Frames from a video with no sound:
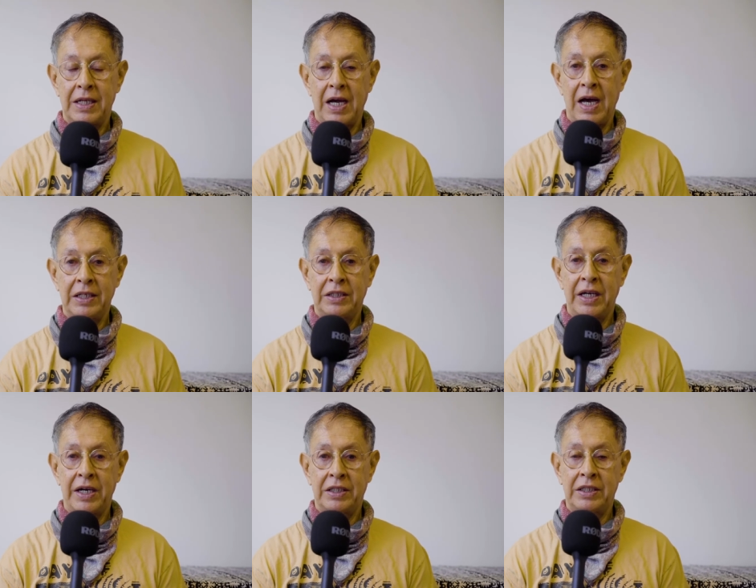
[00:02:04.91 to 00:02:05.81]
I
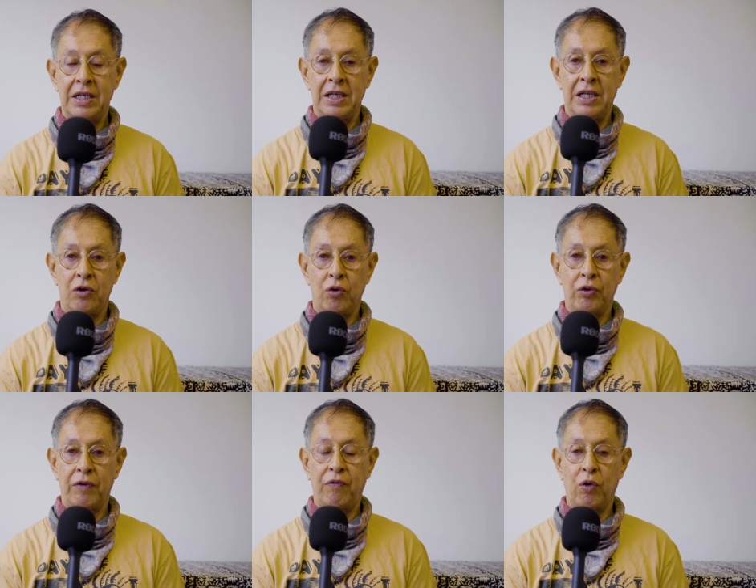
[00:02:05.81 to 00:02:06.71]
started seeing in all
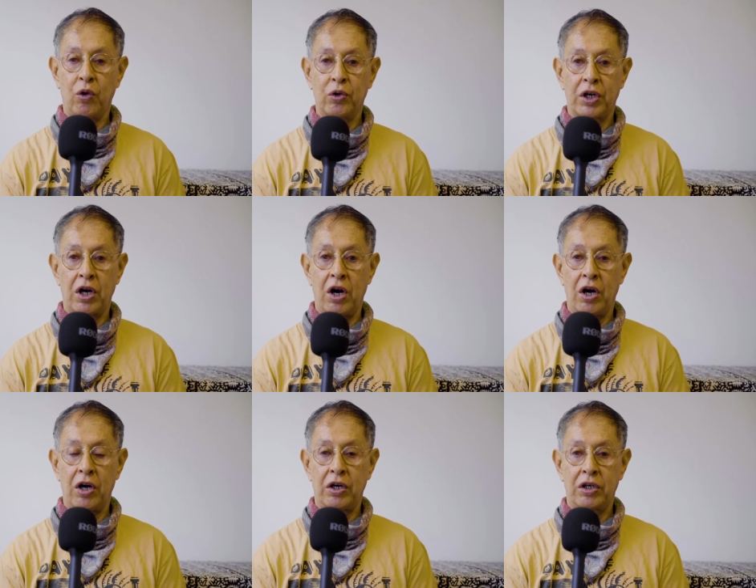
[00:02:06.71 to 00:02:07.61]
the folk
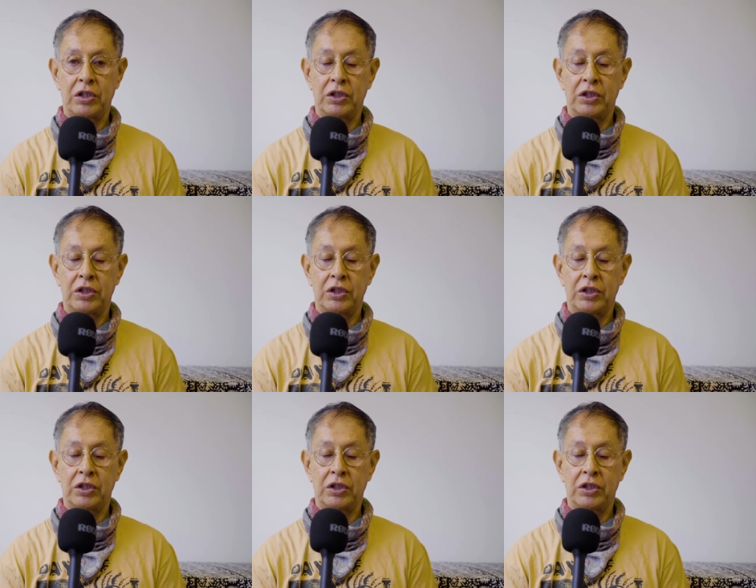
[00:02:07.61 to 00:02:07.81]
art